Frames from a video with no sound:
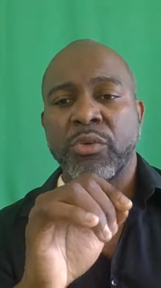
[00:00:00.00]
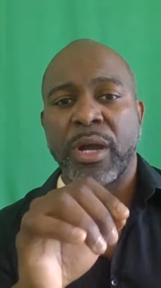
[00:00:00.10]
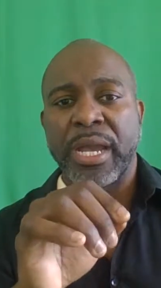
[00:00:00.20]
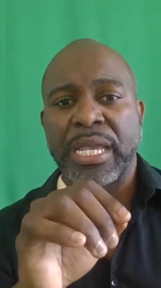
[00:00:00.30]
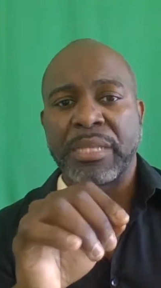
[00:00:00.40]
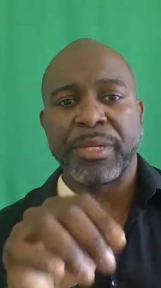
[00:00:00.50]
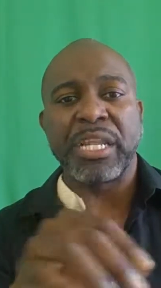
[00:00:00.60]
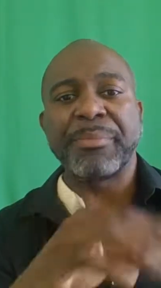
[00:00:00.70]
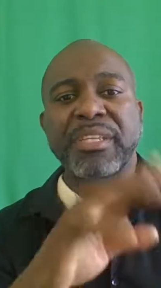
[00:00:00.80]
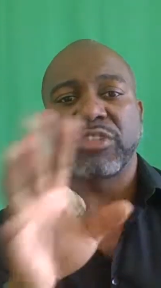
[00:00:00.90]
in. But
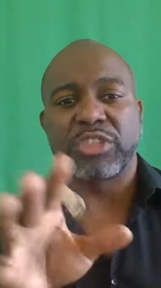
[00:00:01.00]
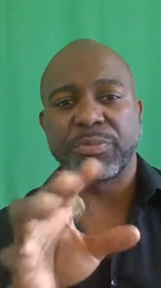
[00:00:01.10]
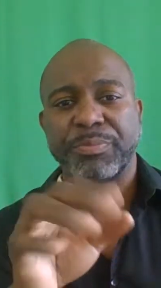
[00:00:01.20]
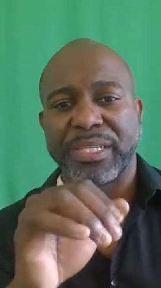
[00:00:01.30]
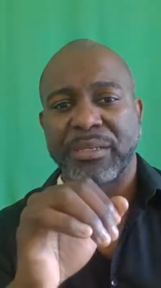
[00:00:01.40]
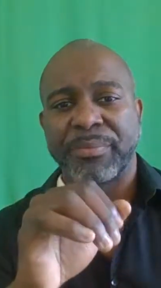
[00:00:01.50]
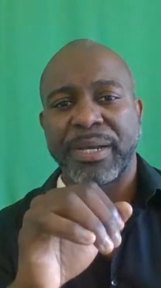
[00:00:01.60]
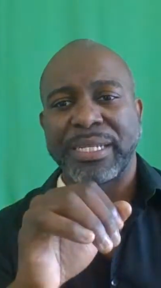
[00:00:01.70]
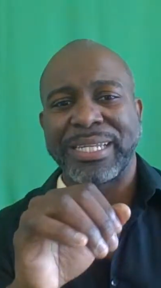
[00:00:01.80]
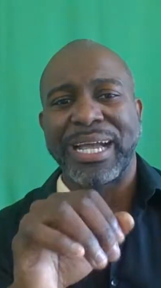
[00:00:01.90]
let me just speak
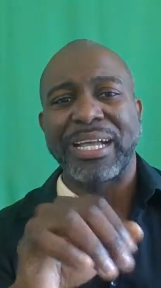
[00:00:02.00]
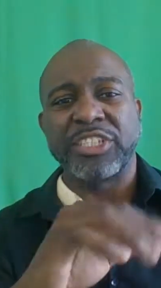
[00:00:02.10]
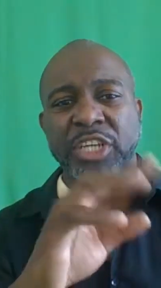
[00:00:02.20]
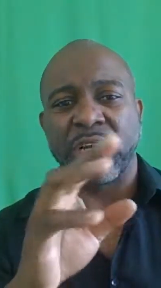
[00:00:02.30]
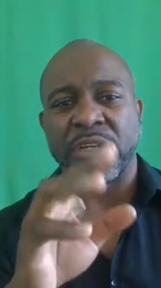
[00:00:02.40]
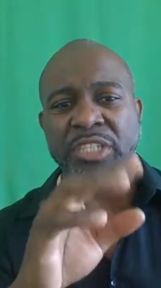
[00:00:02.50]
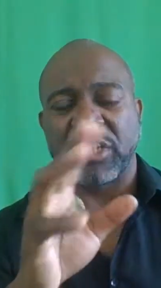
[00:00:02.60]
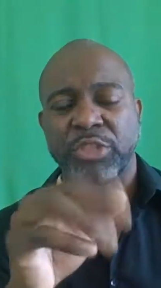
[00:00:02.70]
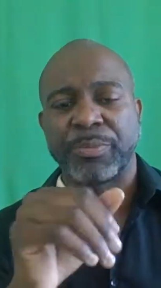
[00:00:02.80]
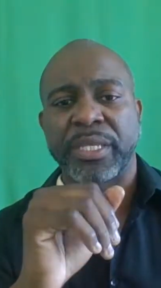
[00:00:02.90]
about that,
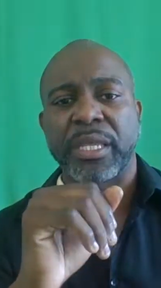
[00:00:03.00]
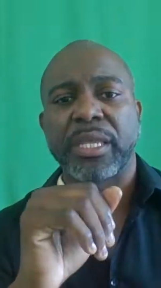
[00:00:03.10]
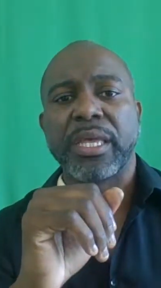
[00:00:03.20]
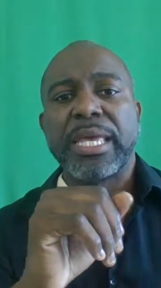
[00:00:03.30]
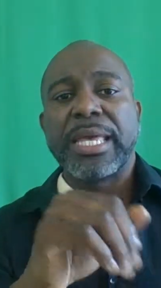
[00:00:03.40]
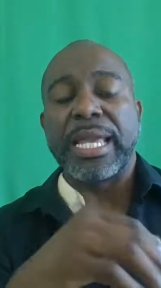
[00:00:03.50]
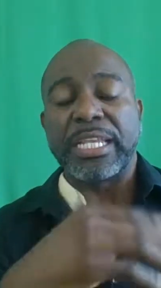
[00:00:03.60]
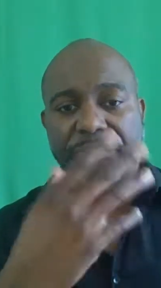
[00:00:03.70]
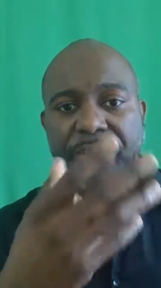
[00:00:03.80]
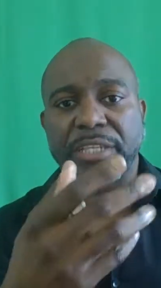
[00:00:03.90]
generally speaking.
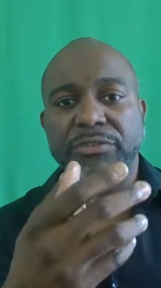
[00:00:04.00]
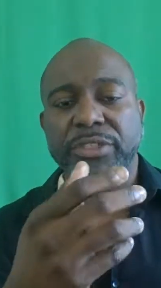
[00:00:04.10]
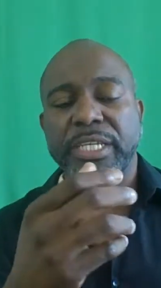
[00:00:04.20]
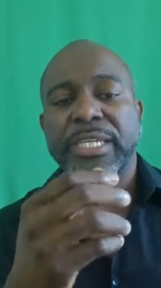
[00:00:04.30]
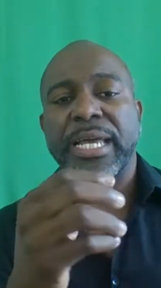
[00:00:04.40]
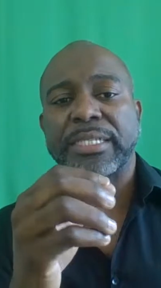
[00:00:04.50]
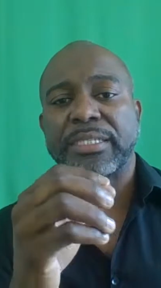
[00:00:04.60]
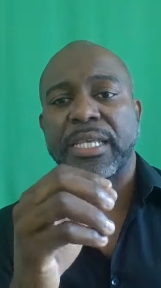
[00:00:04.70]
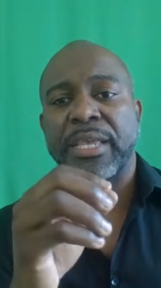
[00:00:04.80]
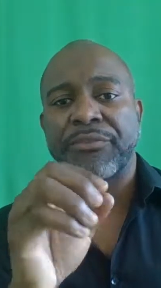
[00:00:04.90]
It's fair to say that
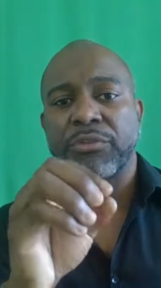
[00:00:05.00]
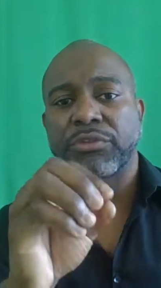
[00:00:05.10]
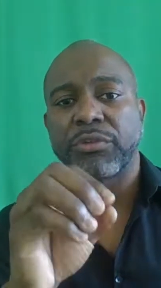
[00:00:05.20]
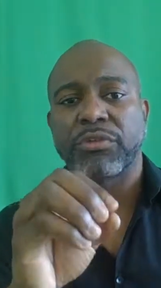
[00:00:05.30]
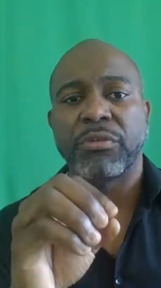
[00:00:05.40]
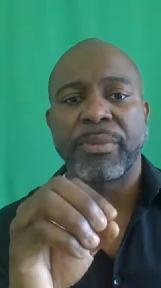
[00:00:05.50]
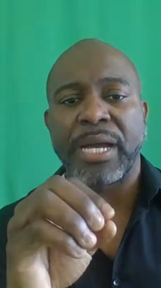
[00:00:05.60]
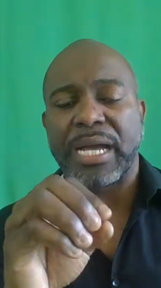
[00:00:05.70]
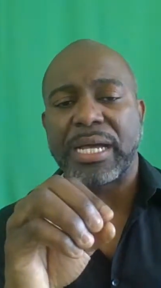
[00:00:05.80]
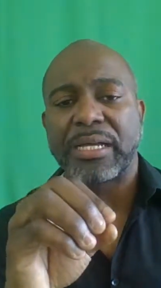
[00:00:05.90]
if you're talking
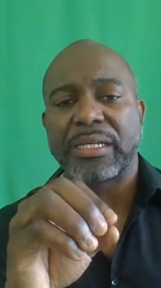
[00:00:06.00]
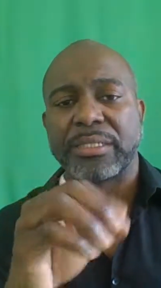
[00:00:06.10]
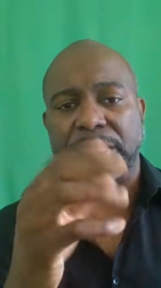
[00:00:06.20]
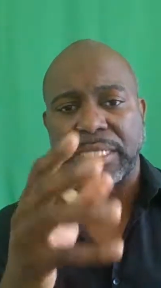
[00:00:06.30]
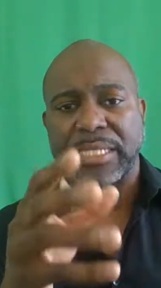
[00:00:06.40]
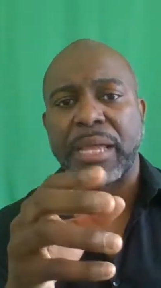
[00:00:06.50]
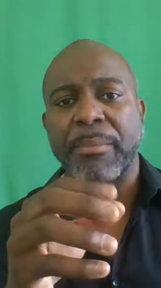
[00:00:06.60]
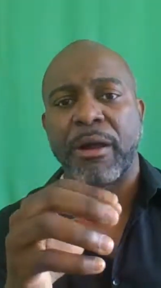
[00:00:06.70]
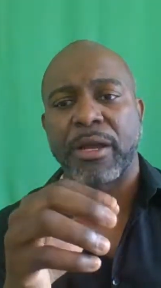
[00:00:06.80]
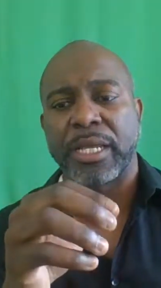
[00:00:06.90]
about CNI
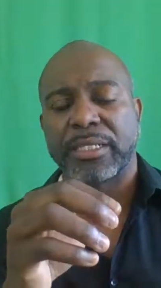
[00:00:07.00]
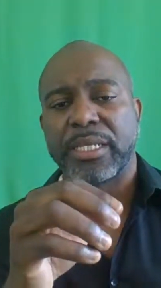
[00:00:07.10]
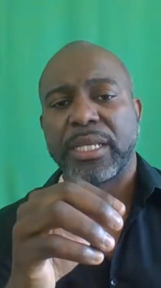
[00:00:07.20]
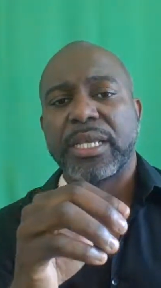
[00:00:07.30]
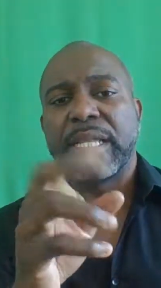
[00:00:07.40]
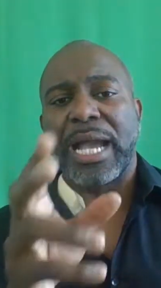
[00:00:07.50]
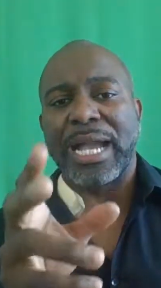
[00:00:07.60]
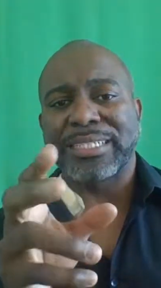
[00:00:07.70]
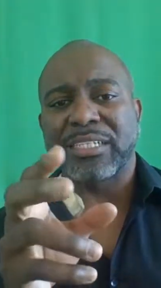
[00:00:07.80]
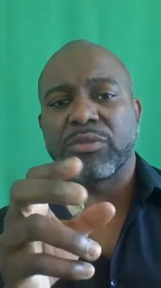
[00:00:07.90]
market,
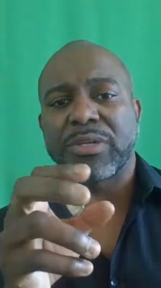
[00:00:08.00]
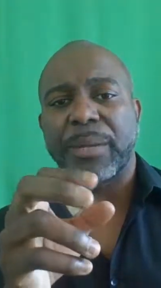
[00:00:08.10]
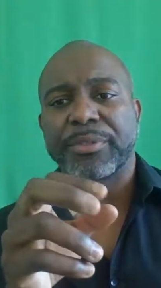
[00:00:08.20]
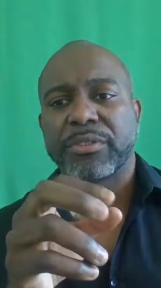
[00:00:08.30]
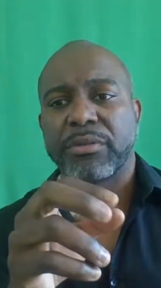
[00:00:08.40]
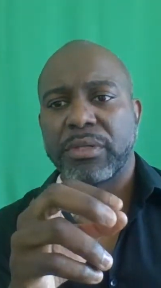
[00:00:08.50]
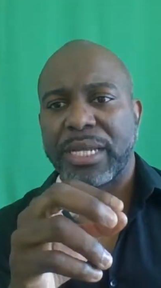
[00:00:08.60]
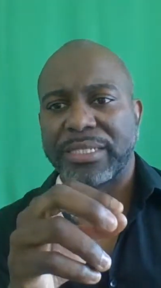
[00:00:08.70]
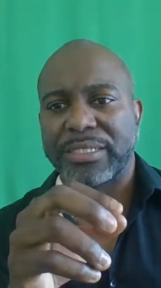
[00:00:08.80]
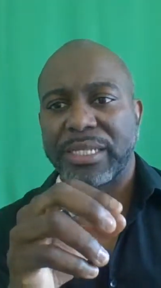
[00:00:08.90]
access to capital,
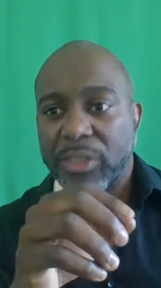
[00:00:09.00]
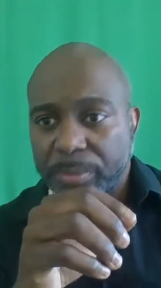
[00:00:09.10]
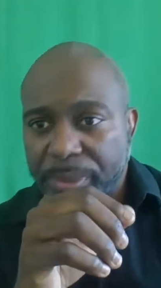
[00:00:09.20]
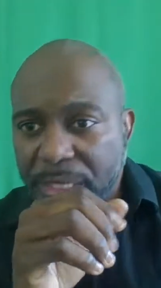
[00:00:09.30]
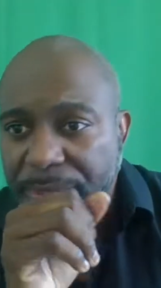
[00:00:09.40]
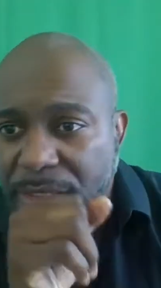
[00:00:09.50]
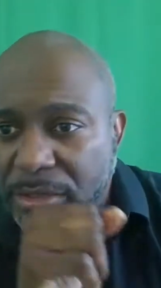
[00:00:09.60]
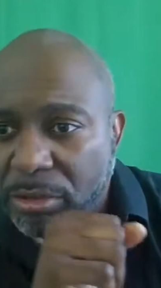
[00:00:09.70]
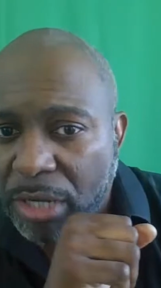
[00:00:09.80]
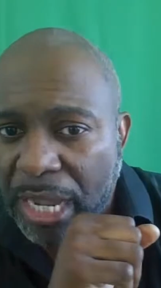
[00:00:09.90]
it's a little bit limited.
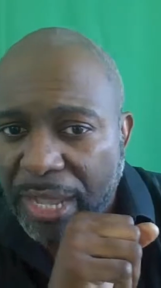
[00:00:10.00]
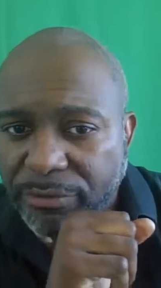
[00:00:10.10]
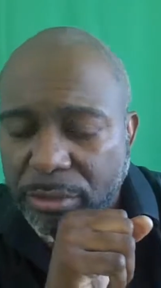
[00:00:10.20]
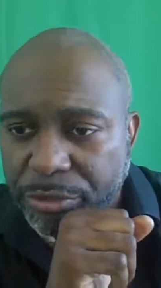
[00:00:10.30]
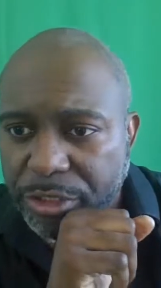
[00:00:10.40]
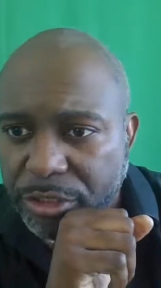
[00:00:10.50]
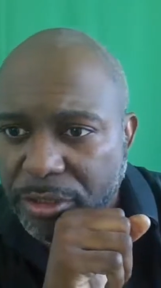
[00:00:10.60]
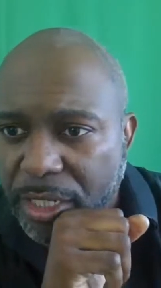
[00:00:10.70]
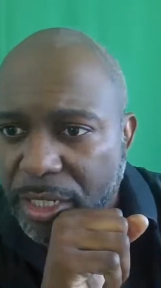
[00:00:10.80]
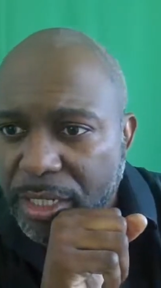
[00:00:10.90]
So I have some precision
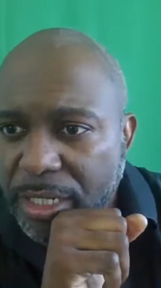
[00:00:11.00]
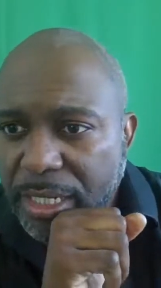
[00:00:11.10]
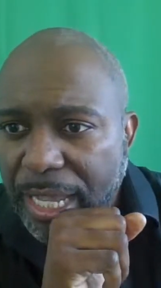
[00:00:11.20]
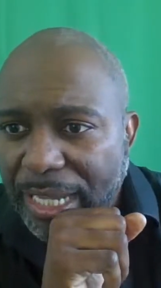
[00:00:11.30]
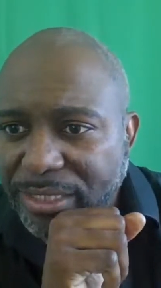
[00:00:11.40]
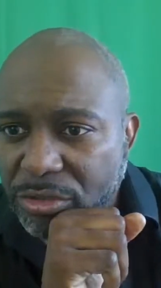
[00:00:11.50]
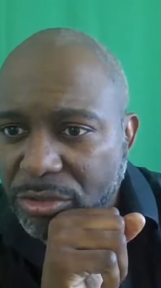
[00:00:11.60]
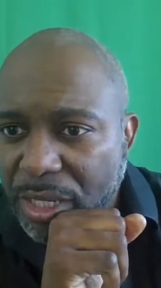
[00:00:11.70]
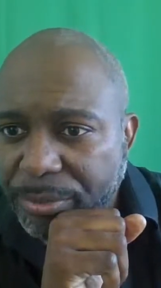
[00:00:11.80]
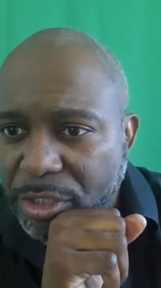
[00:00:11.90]
here. Access to
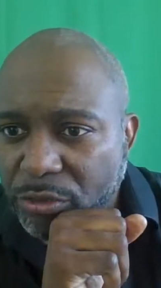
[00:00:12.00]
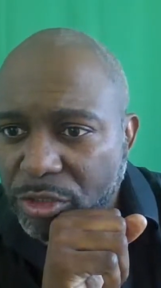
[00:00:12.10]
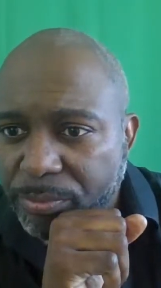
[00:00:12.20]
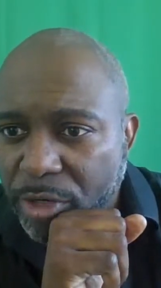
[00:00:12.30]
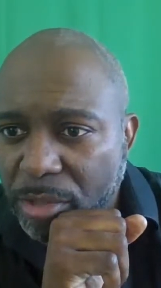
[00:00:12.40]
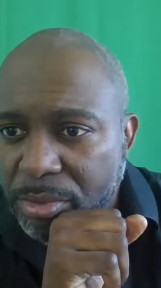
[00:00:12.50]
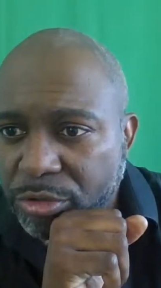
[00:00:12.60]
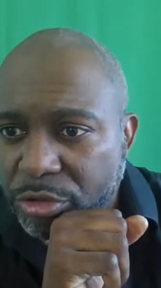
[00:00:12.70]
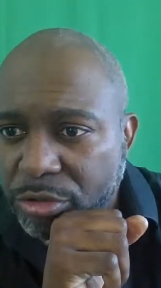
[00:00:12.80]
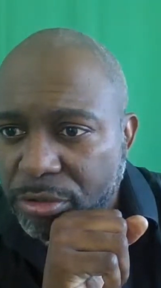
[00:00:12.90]
capital is not a problem
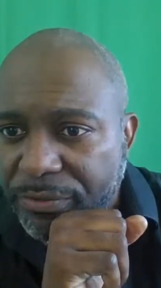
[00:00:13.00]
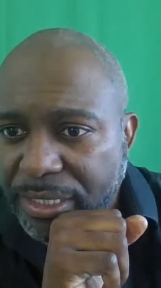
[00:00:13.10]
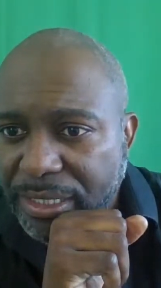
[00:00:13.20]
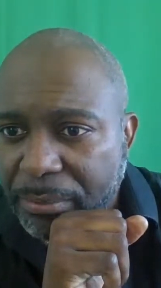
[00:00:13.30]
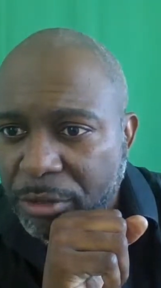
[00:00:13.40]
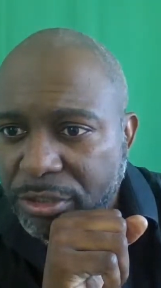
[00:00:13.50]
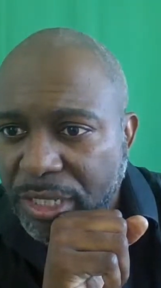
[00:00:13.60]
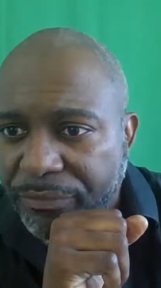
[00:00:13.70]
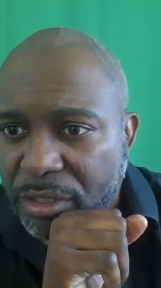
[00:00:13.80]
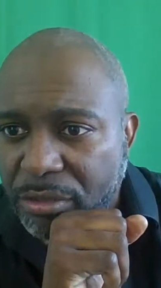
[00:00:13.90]
due to the fact that most
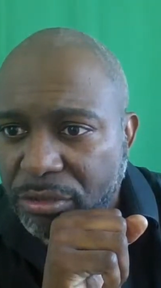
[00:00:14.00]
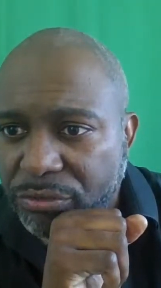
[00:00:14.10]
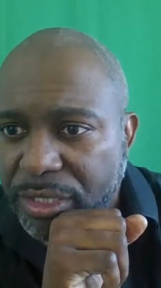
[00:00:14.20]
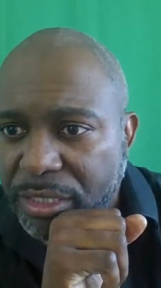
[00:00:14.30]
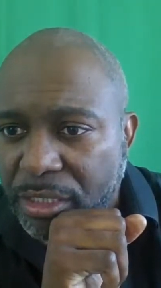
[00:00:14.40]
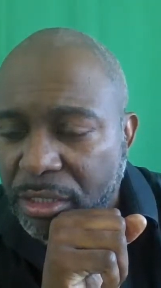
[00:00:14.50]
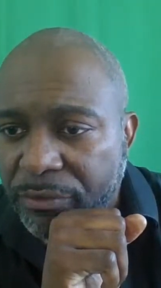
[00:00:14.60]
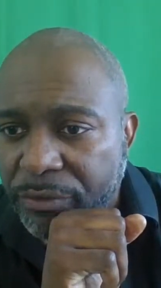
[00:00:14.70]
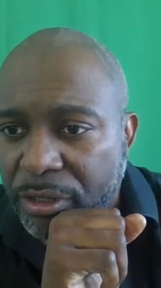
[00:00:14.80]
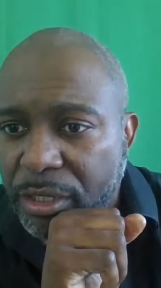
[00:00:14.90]
African countries cannot
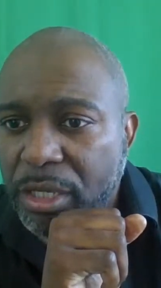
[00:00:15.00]
offer